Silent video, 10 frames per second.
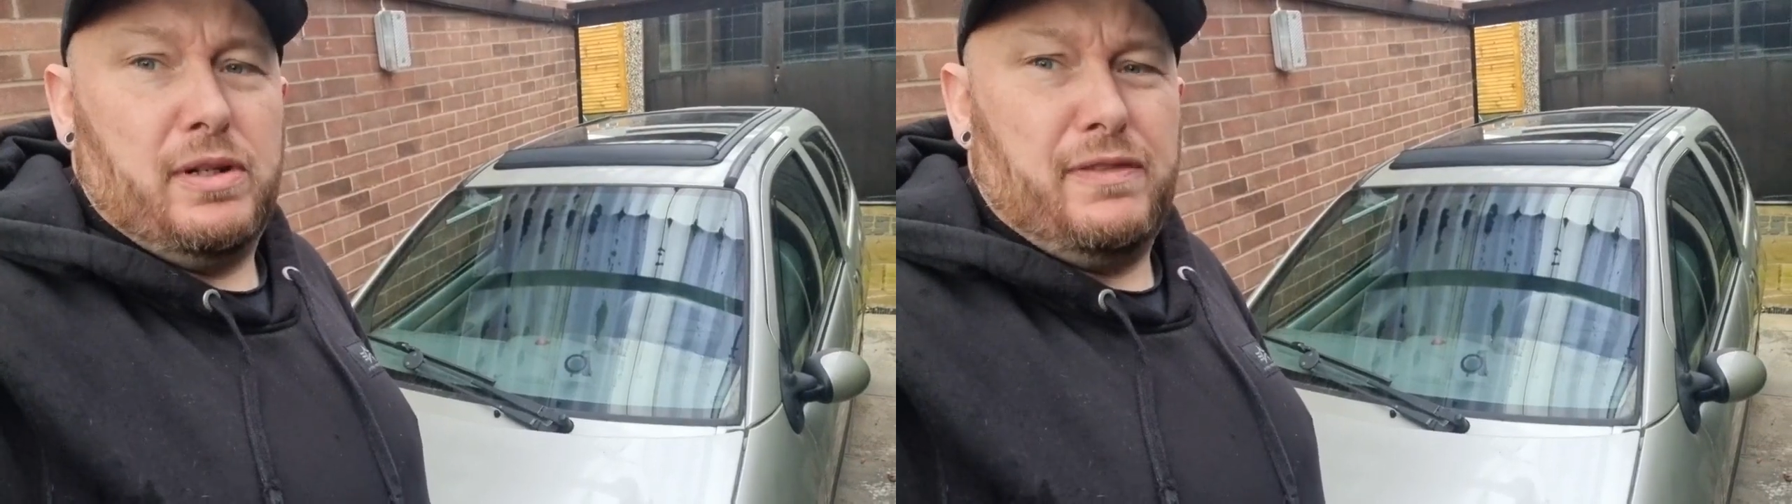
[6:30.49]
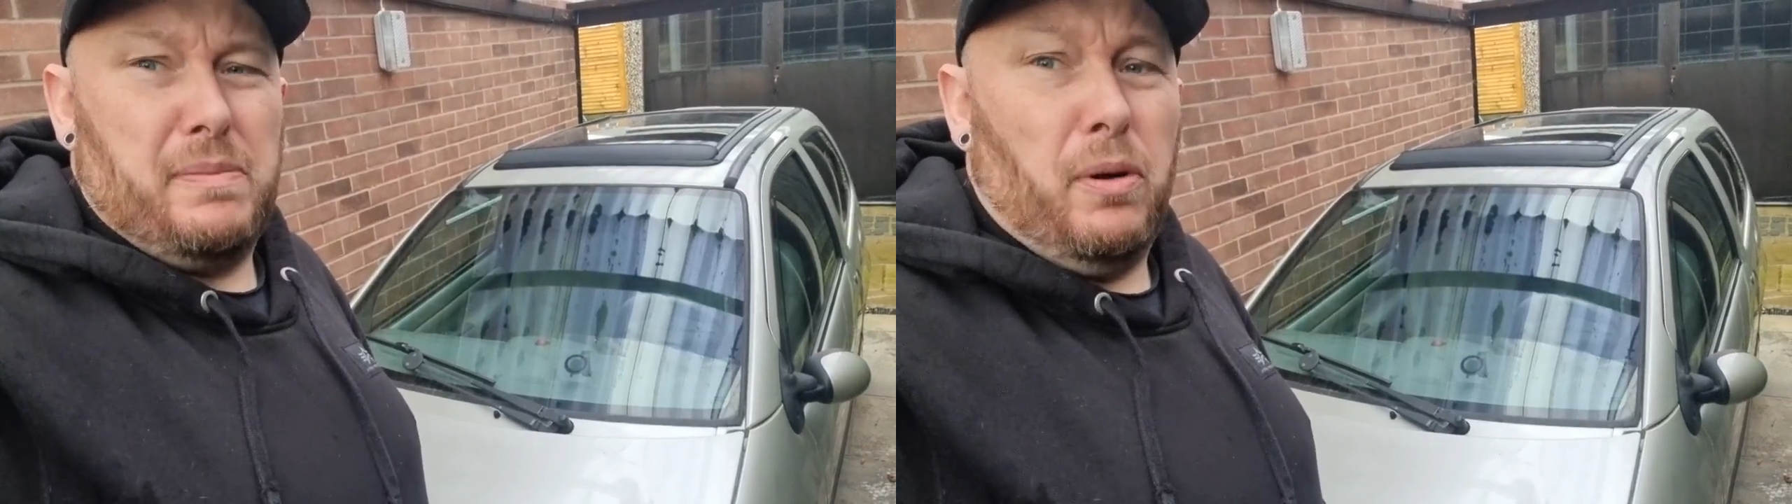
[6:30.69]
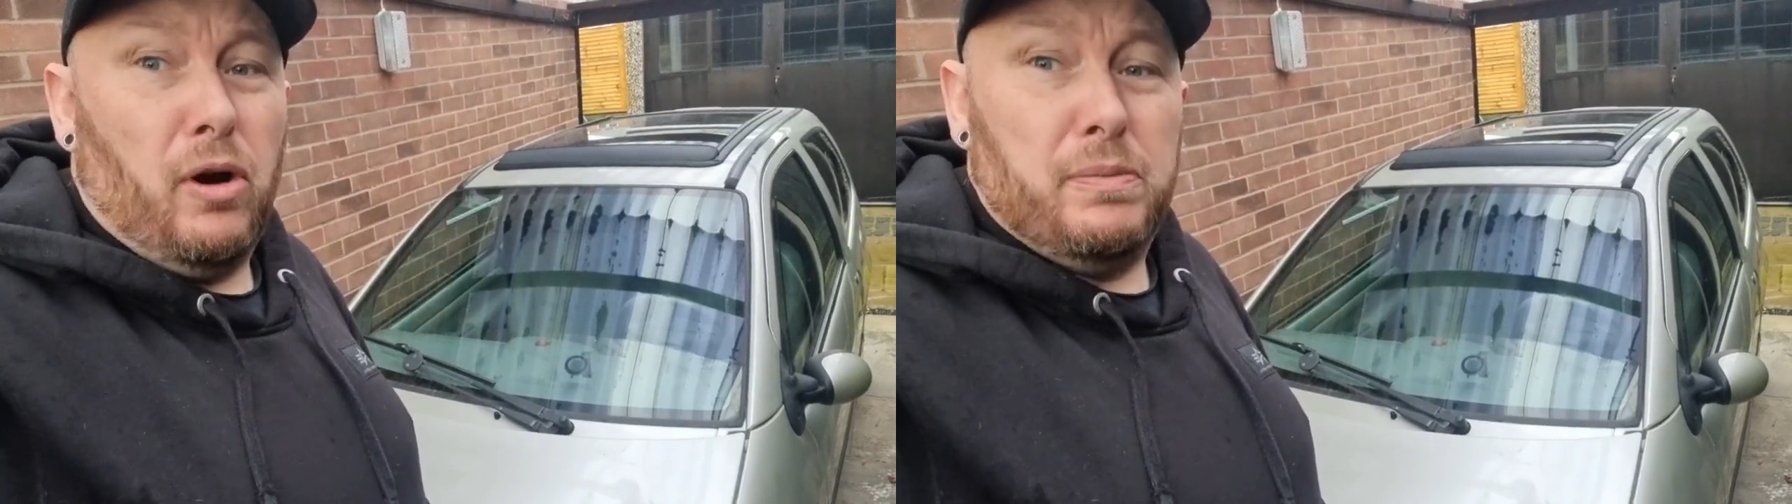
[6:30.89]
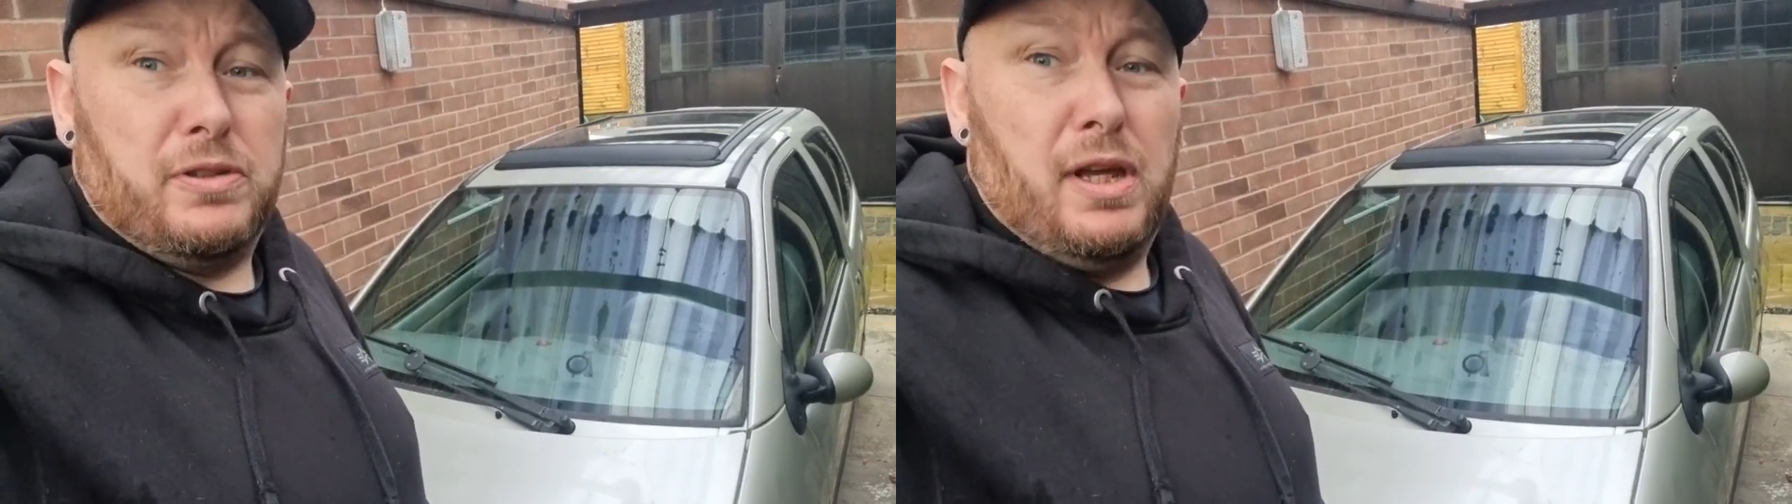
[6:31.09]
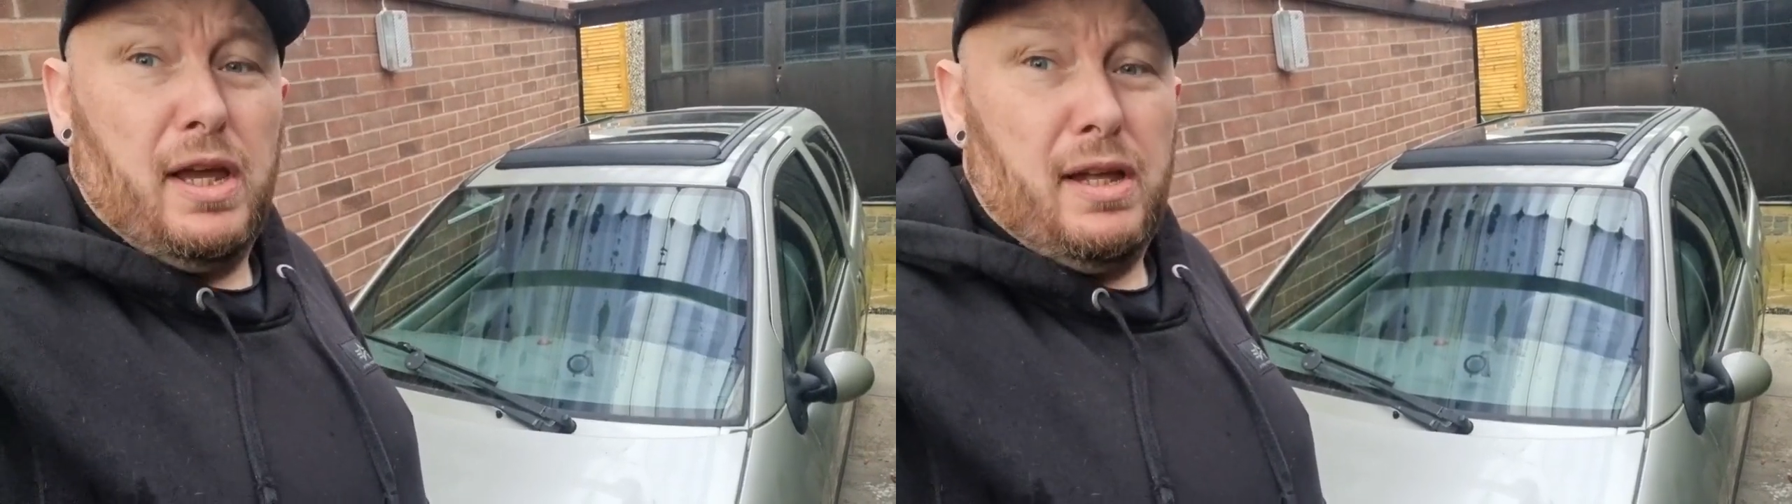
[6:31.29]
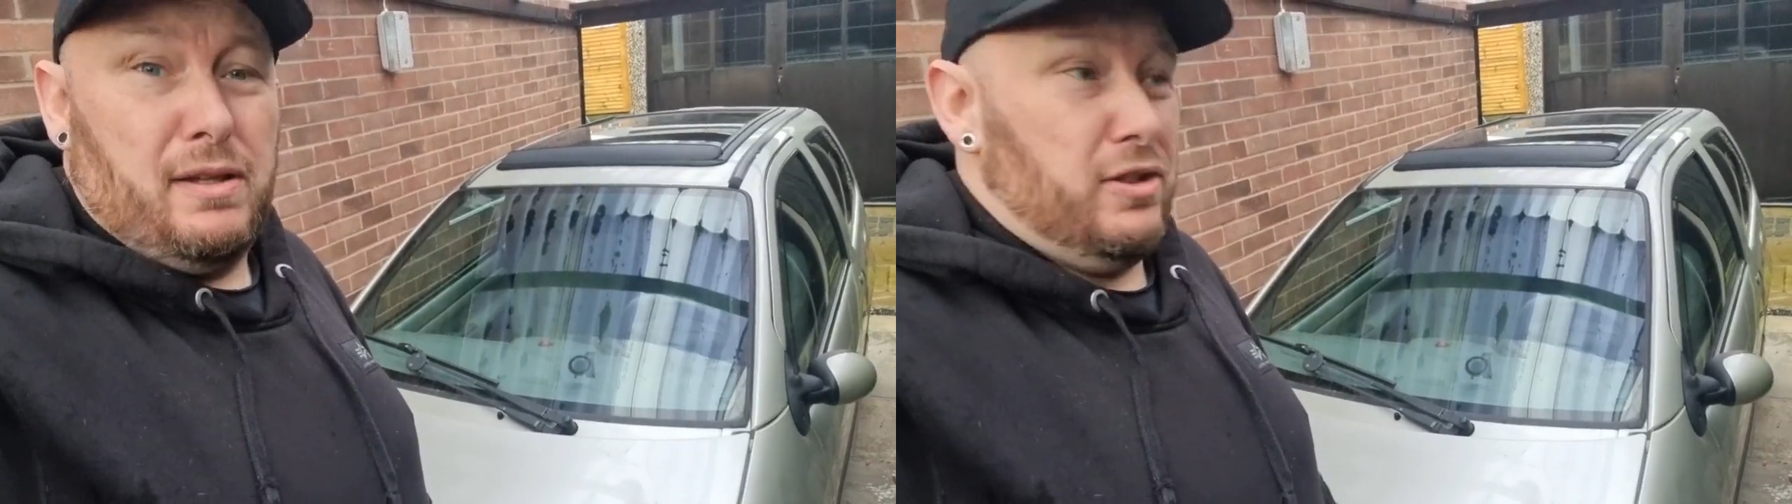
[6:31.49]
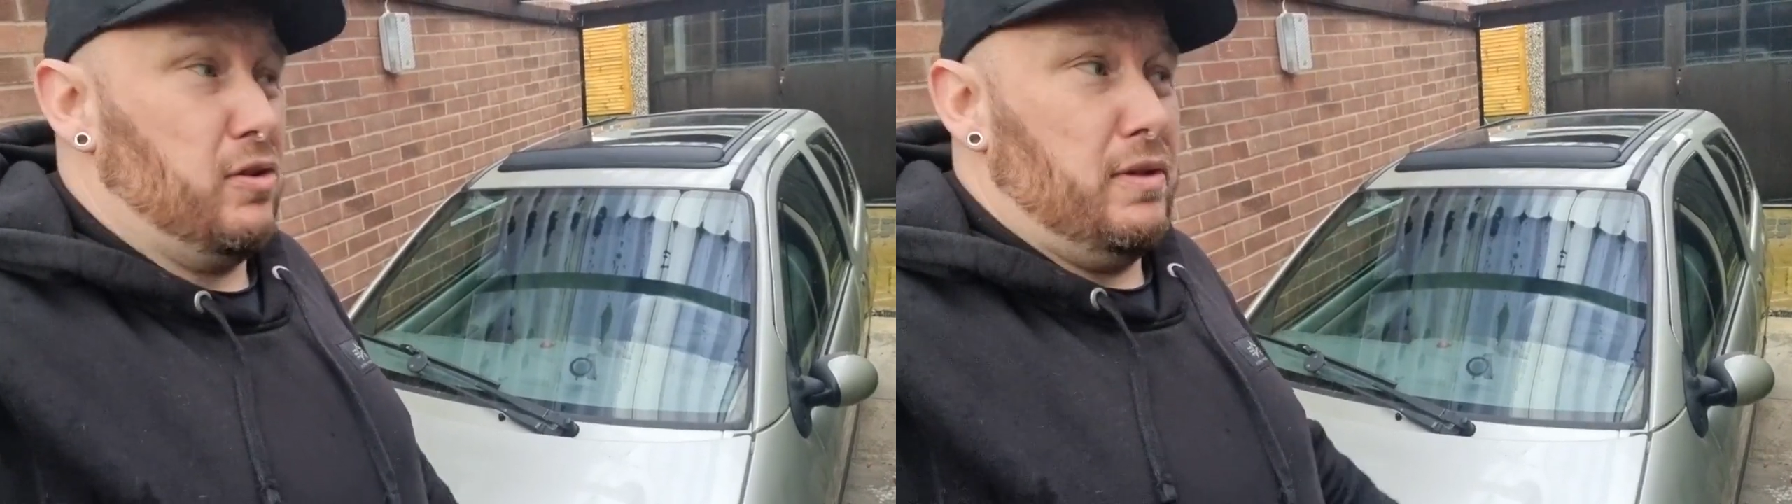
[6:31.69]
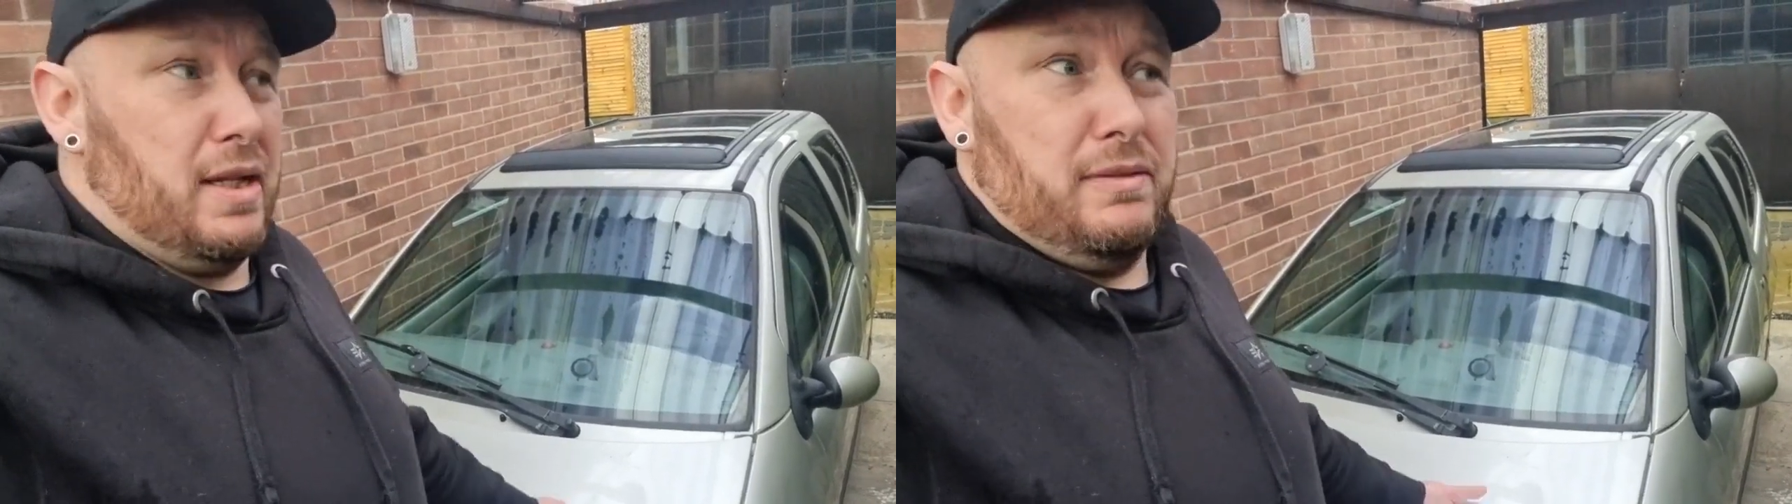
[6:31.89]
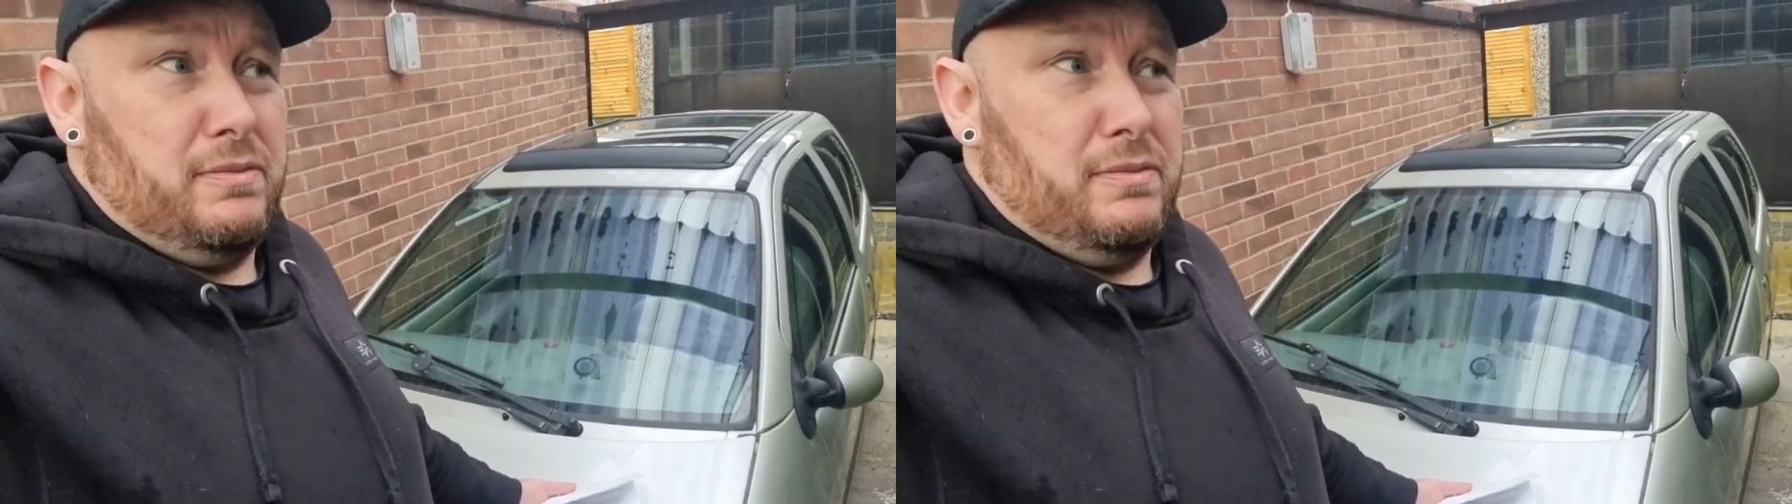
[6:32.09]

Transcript: If they popped, like you got like